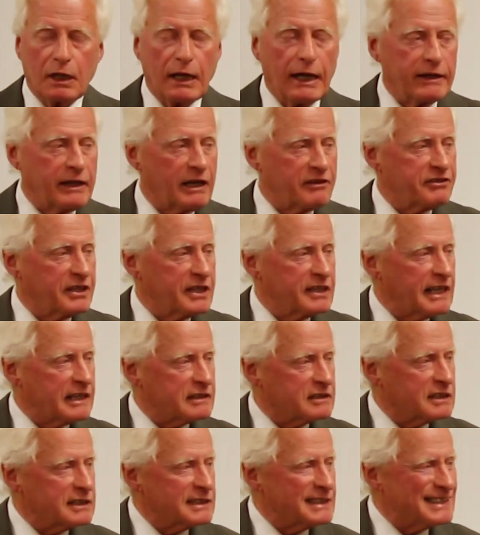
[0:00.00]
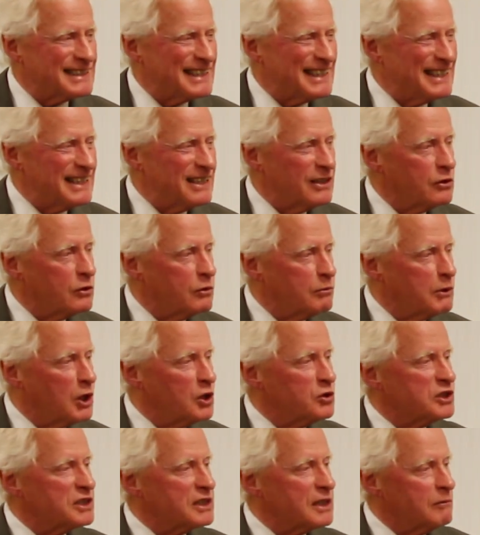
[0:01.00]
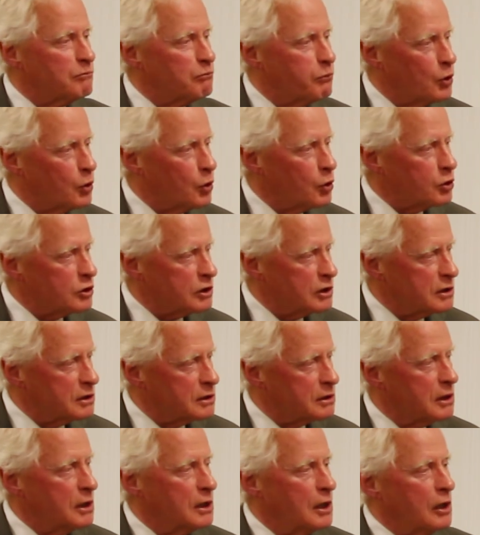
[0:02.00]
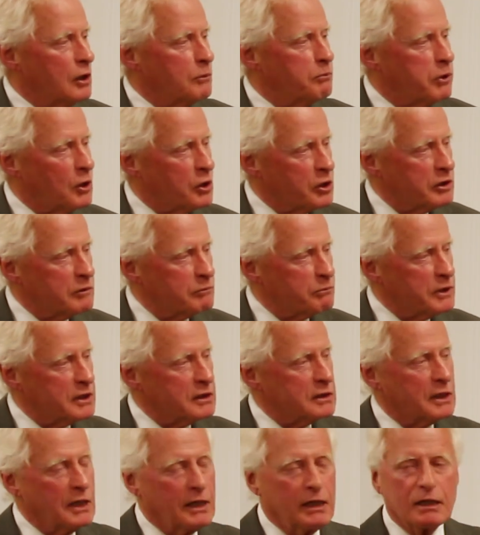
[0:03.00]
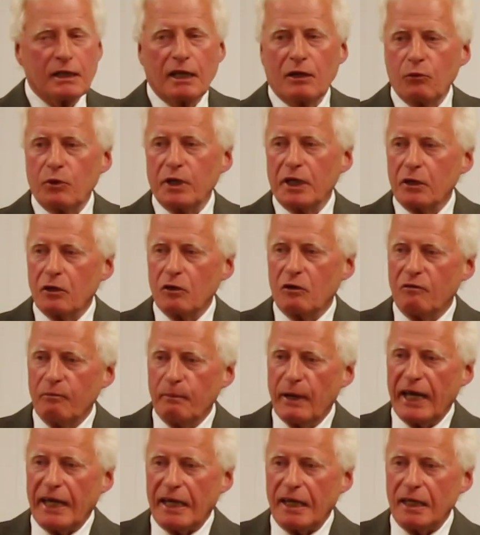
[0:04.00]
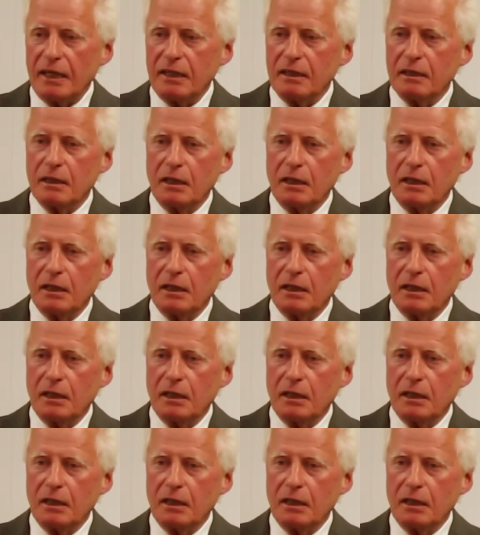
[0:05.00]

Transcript: and I think that's the single most important appointment that we could have made